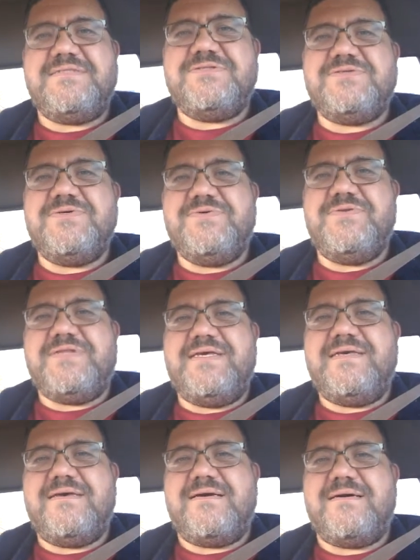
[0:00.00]
to do
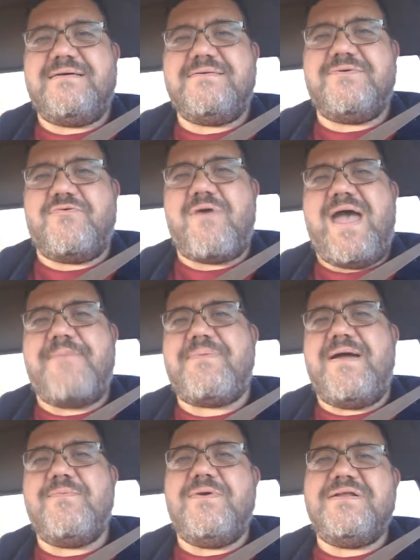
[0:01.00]
the rap
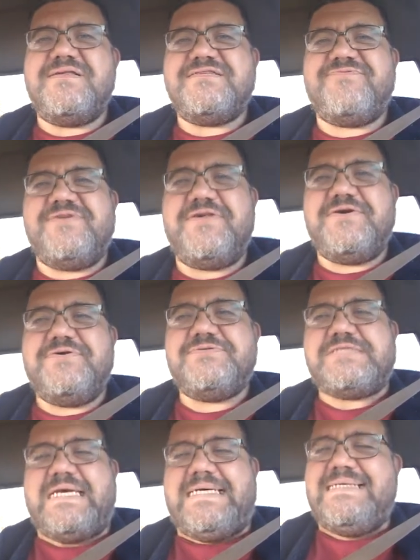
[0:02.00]
on one of these
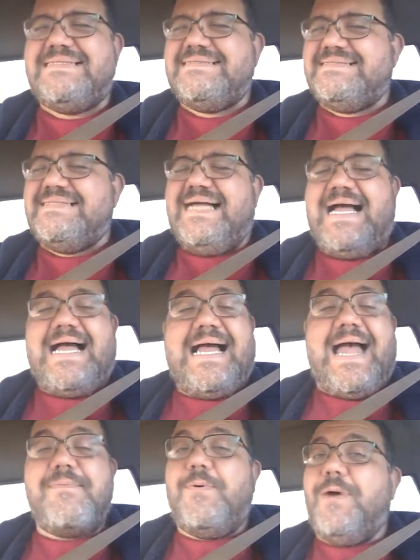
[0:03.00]
videos.
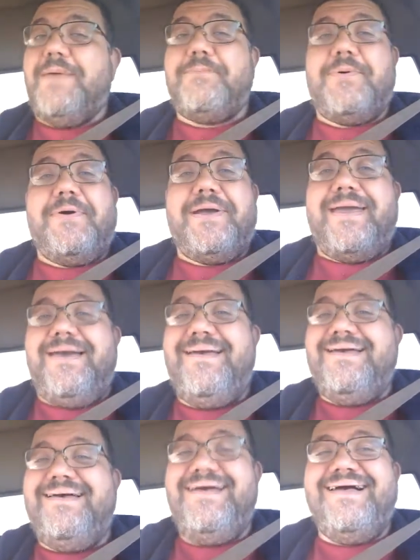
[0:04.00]
I'm a white boy.
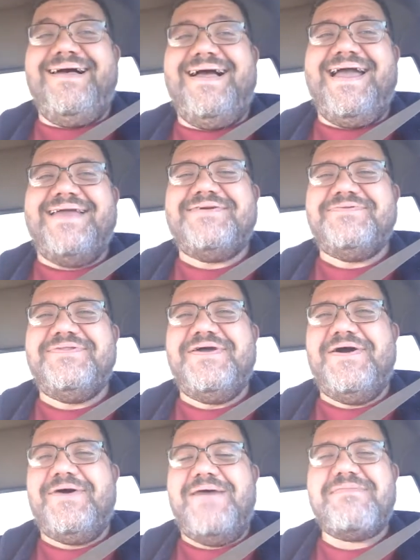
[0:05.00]
I don't
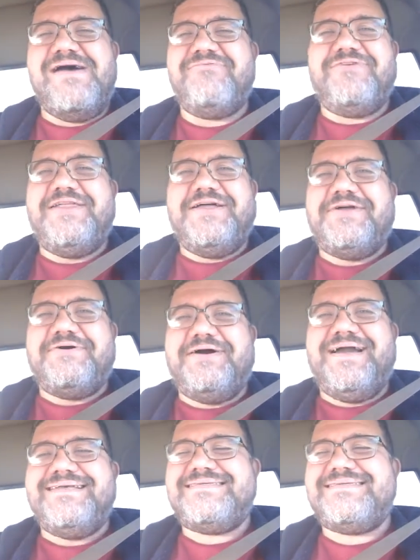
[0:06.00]
know. I'm not Vanilla
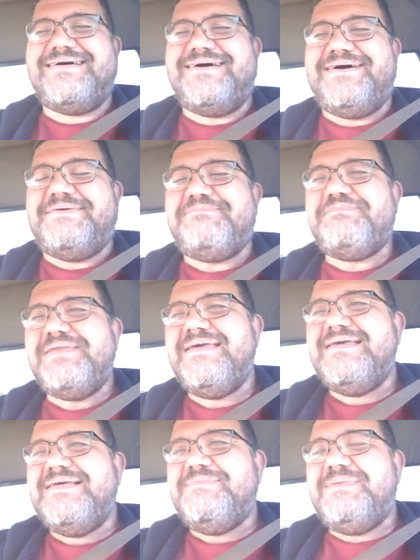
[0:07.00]
Ice.
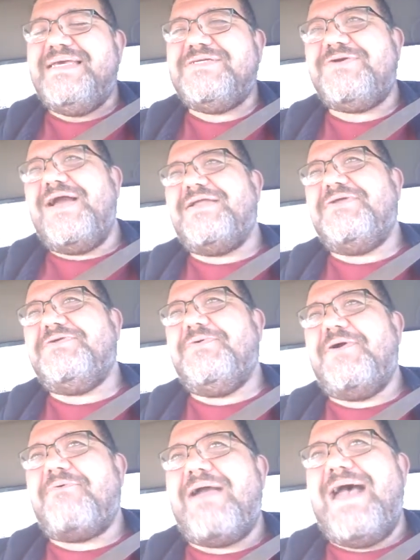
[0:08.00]
Me trying to do
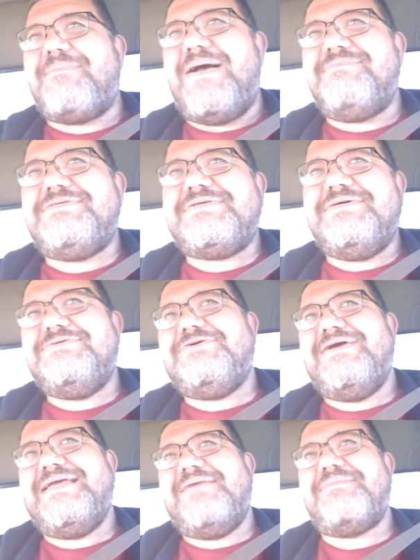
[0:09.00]
a rap, I'm still
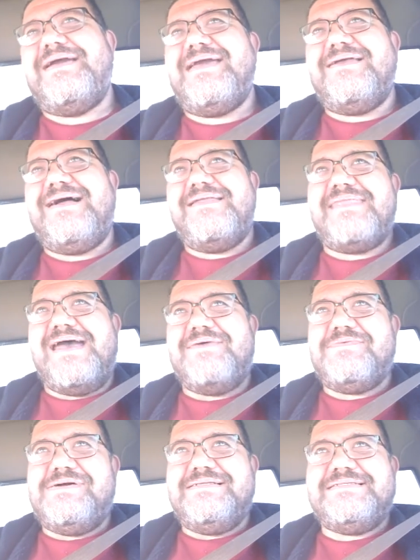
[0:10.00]
trying to get my head on that
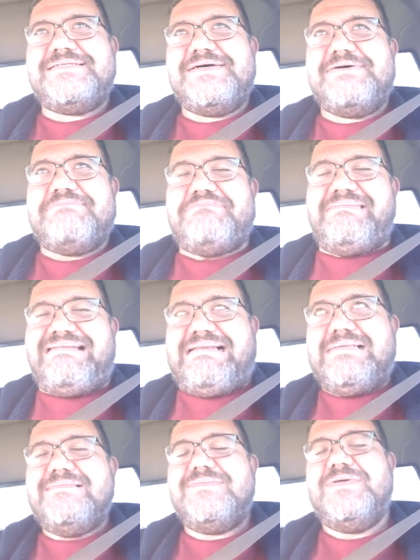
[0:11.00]
one, so
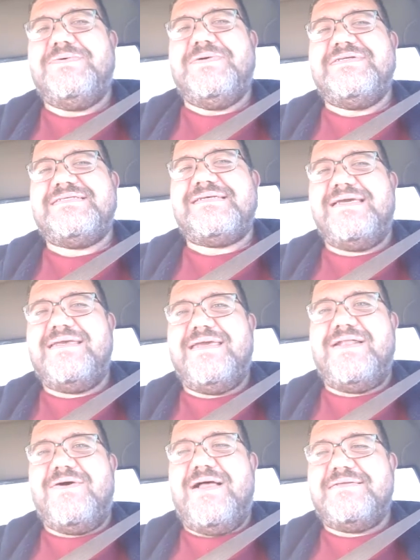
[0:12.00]
we'll see.
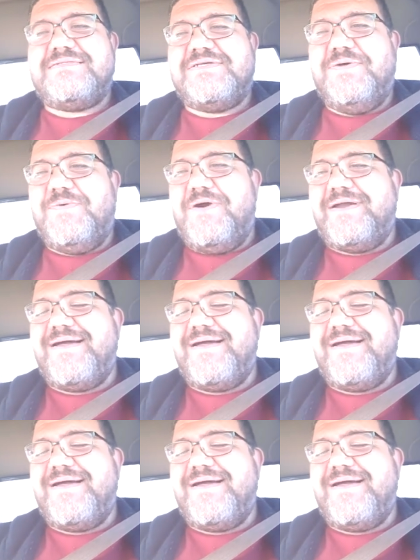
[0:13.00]
I'll still work